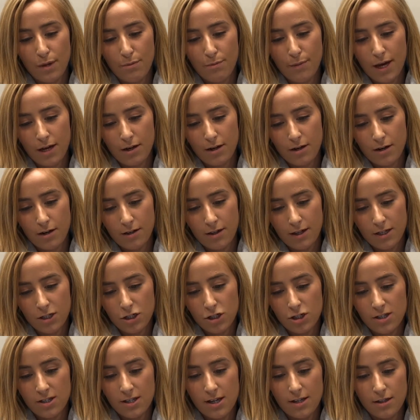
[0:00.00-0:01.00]
better than
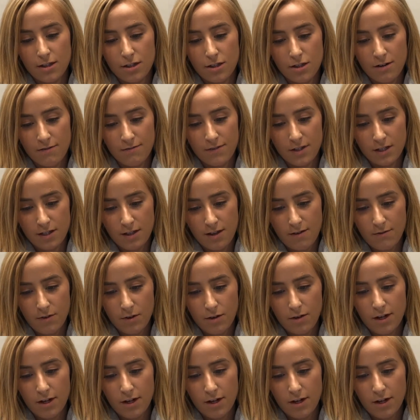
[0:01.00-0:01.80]
just at the surface level,